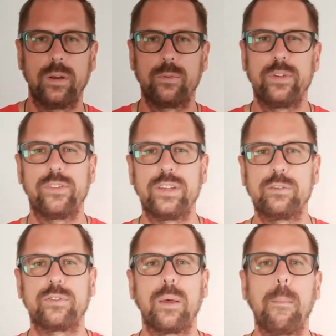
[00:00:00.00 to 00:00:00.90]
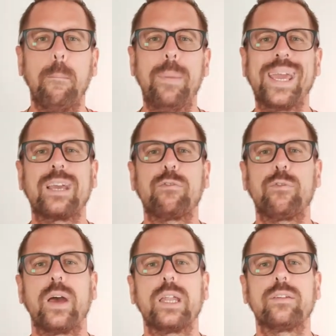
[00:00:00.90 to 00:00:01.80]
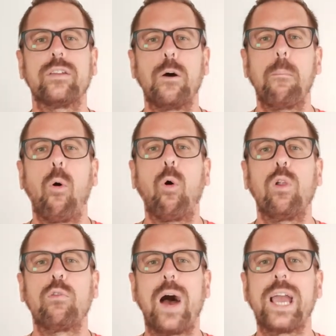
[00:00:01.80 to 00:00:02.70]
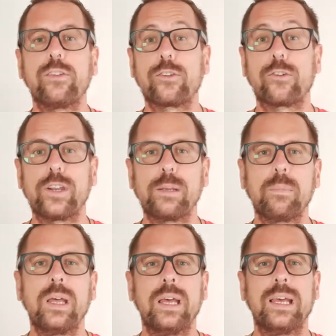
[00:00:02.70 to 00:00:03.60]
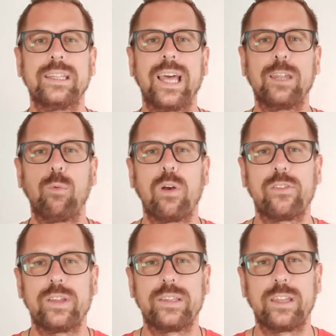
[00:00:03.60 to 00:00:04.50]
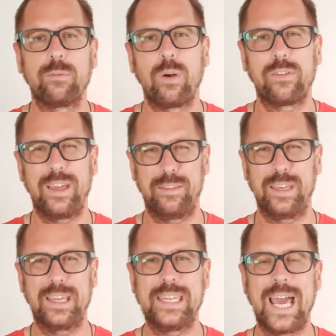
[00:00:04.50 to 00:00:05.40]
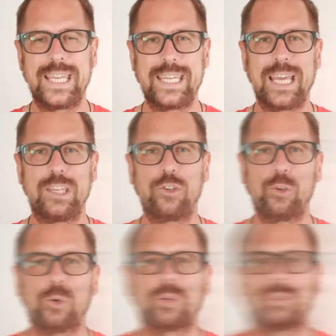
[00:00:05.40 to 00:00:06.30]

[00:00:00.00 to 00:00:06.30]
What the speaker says: received a big fat bowl of ice cream. That was it. That was, I think, in 1992.